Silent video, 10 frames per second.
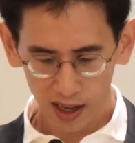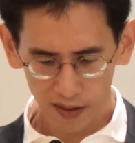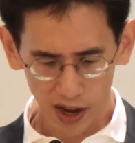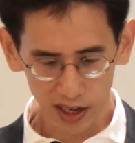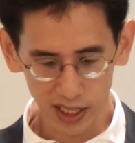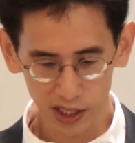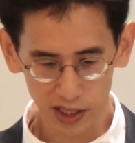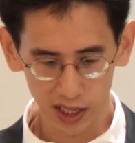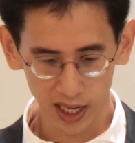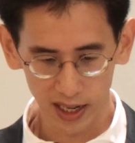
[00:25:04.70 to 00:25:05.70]
Finally,
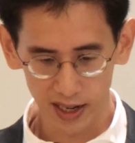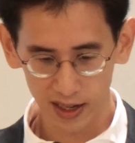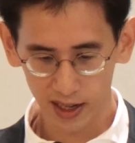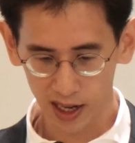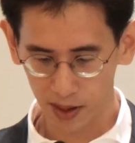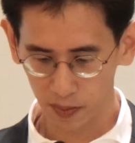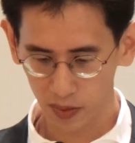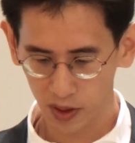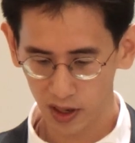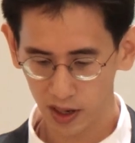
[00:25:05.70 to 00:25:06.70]
just
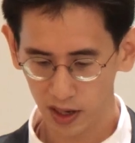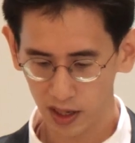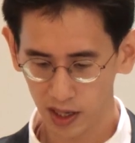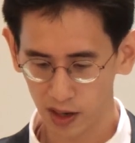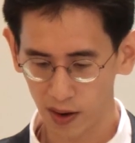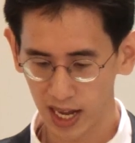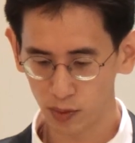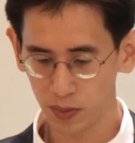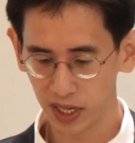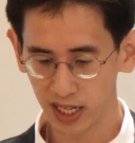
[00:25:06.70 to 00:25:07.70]
as
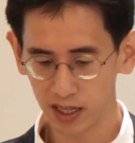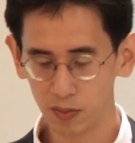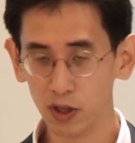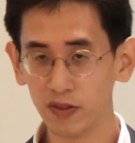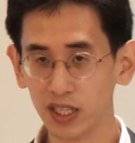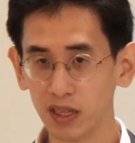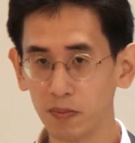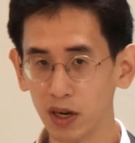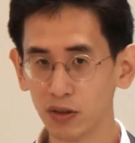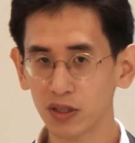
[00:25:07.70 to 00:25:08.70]
we begin to move into the
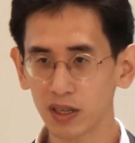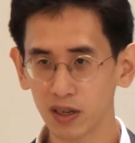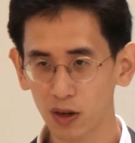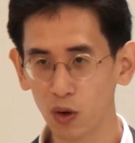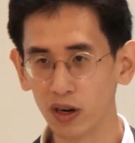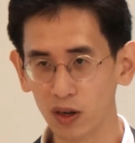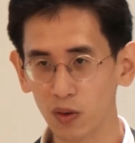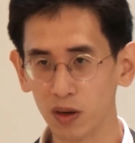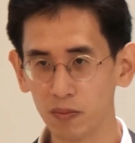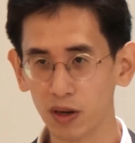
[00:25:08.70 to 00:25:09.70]

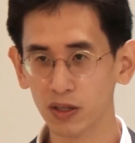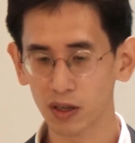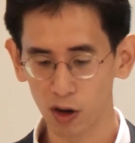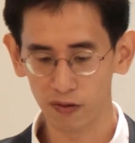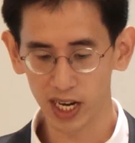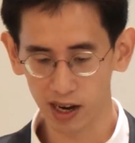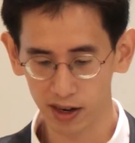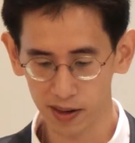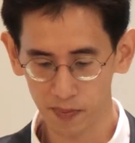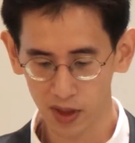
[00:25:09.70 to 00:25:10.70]
post-COVID
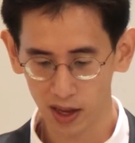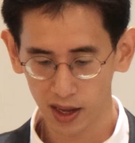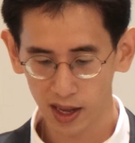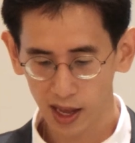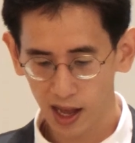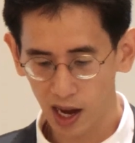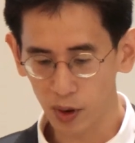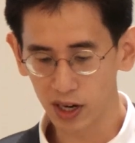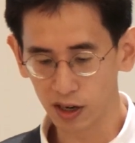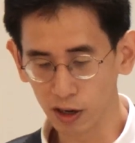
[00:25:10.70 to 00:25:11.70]
era, I
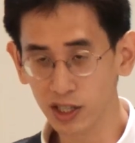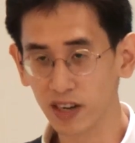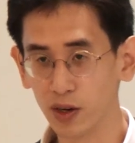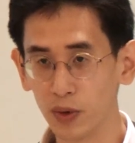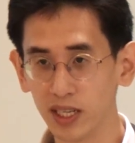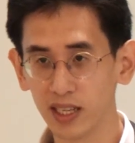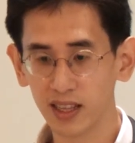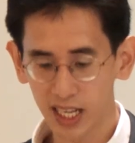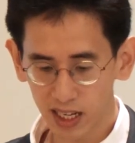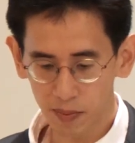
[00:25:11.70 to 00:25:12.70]
want to urge everyone to
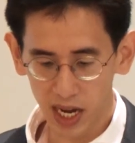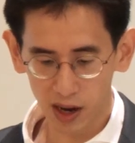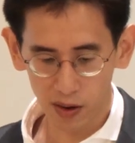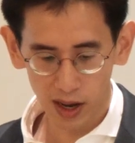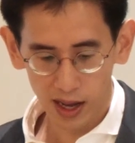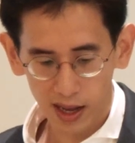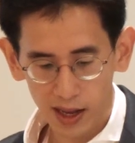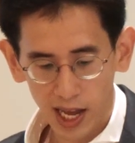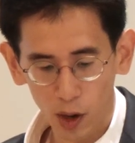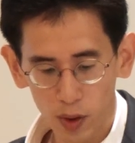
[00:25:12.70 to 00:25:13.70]
think about
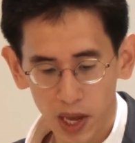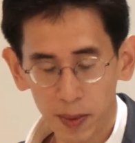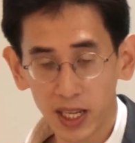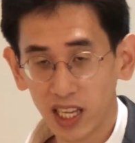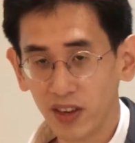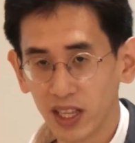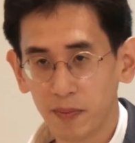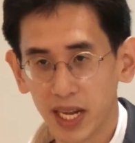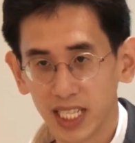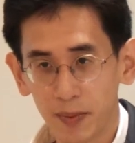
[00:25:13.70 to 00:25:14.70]
how we may be leaving the
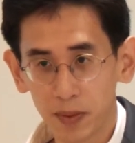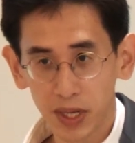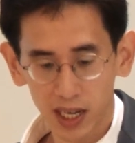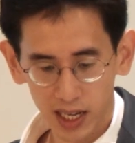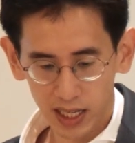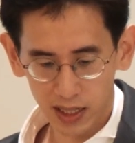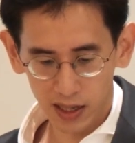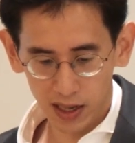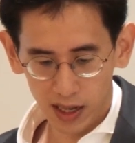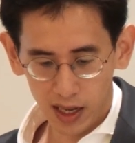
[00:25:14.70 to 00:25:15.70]
pandemic behind,
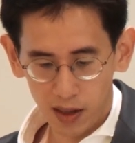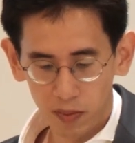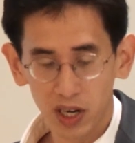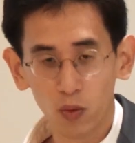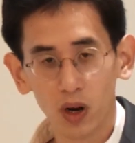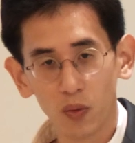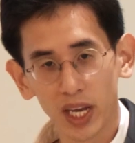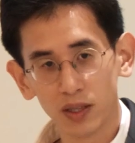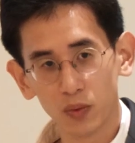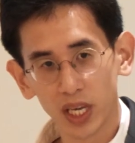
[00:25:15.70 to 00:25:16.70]
but in what
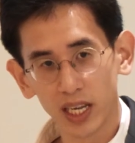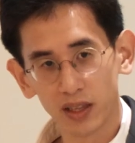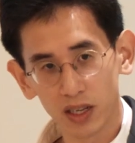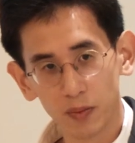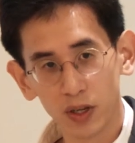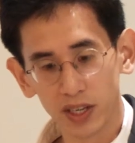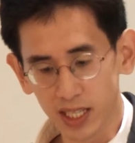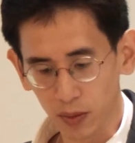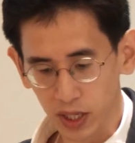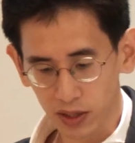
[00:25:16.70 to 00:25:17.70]
ways we and the communities
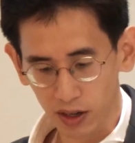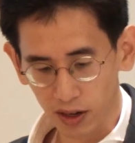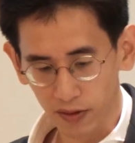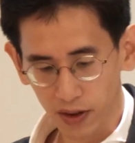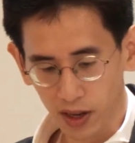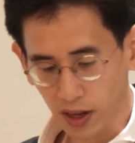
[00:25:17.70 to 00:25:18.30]
that we serve,